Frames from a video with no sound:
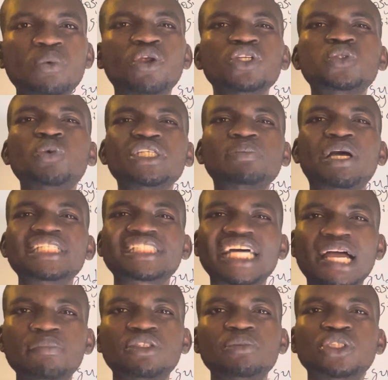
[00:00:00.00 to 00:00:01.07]
will not waste my
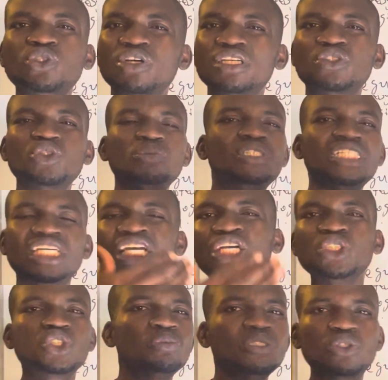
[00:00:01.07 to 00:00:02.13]
time to be
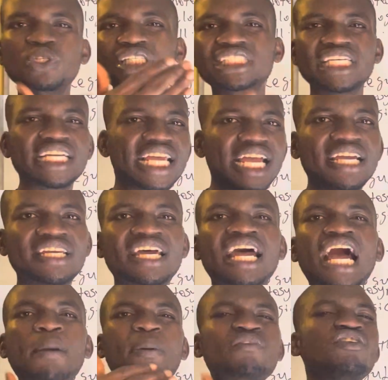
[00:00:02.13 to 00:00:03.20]
doing it again.
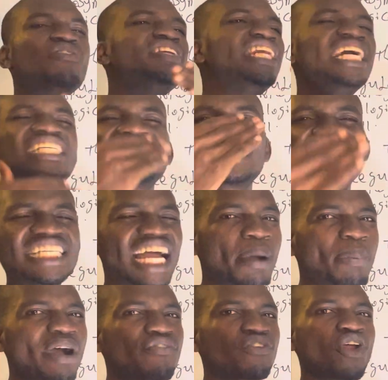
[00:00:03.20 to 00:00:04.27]
Apart from
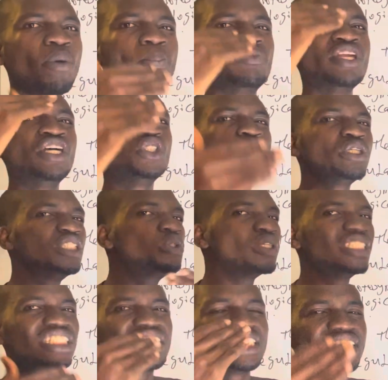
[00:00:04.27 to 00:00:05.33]

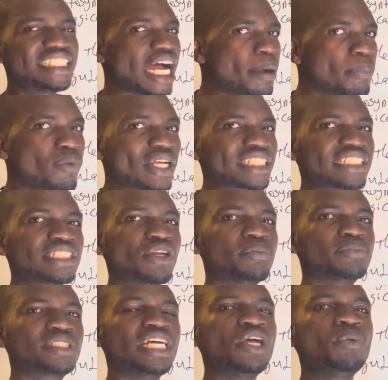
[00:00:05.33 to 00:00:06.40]
2026 JAMB, we're
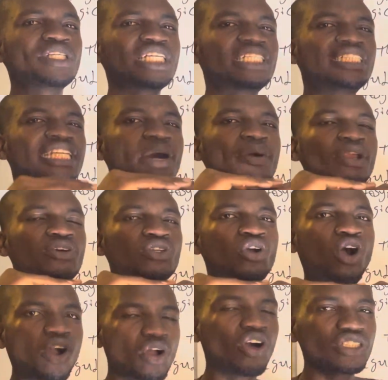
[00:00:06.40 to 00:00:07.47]
starting that one on
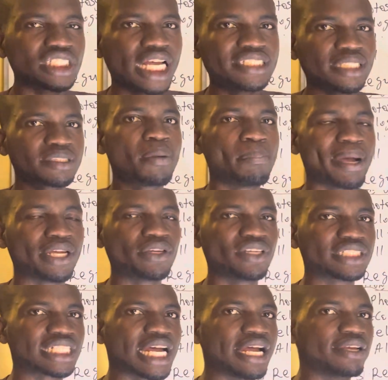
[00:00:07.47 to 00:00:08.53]
August and September. Do you
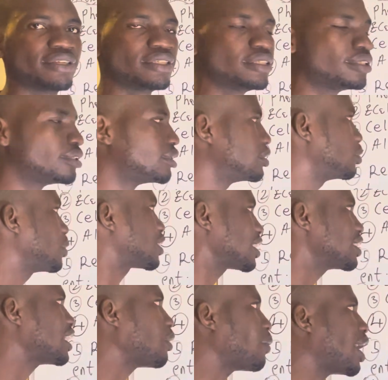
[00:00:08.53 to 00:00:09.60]
understand? We're
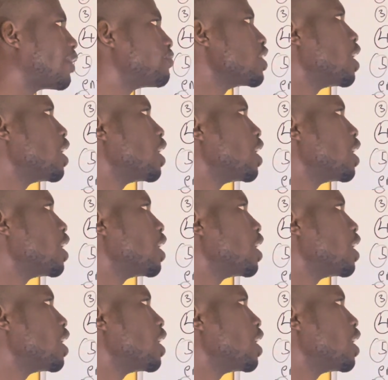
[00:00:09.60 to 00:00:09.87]
starting that one.